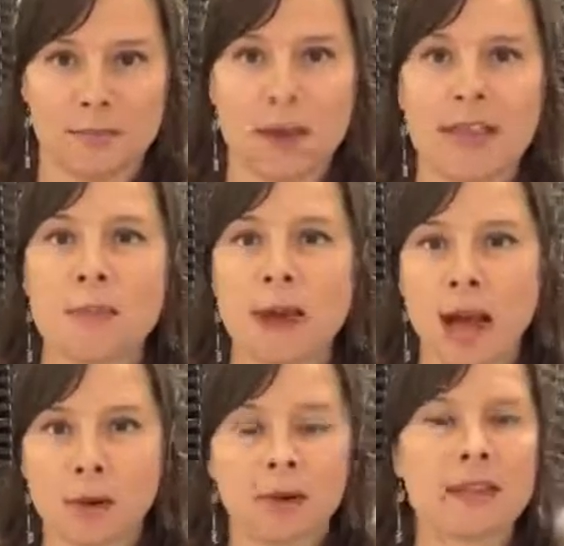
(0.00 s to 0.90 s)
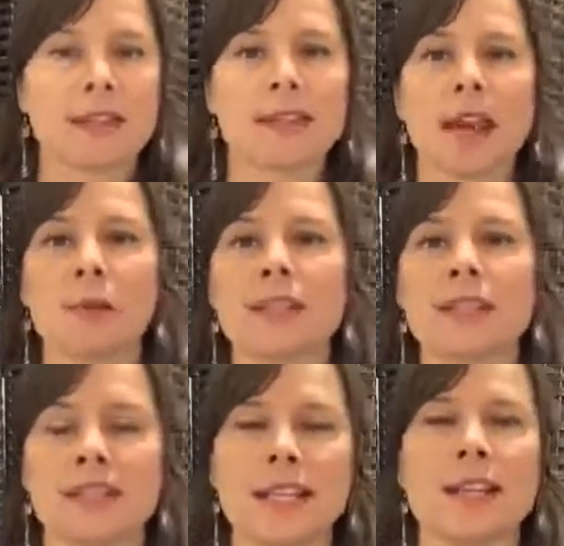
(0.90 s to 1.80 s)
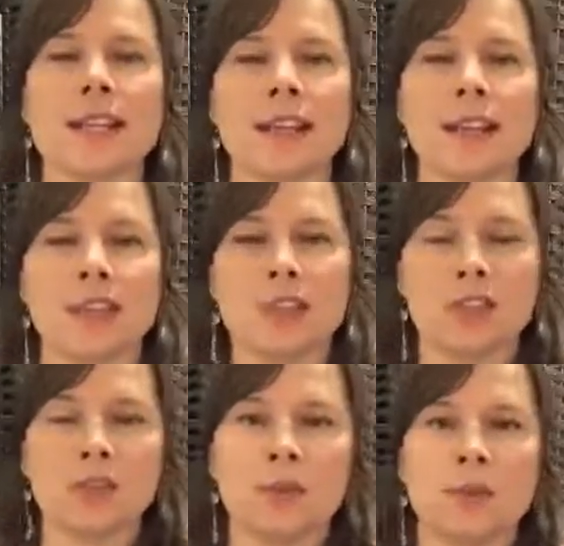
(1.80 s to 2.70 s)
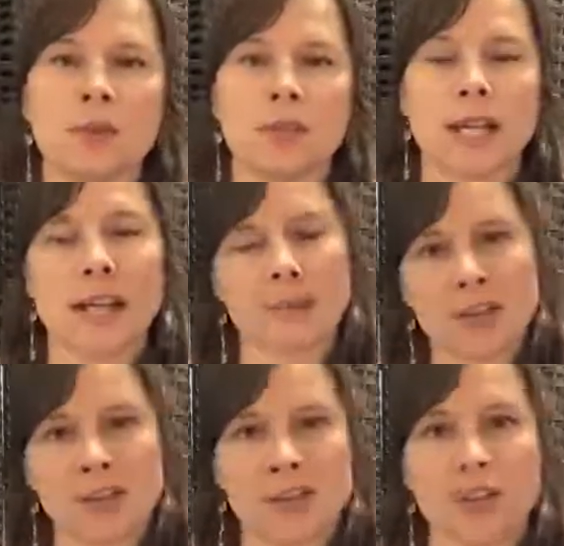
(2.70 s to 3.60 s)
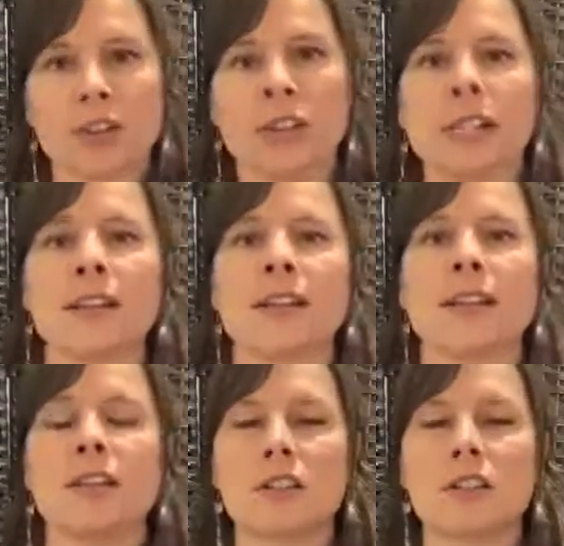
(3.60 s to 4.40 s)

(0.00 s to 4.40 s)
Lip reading: by the powers that would seek to, like I mentioned earlier,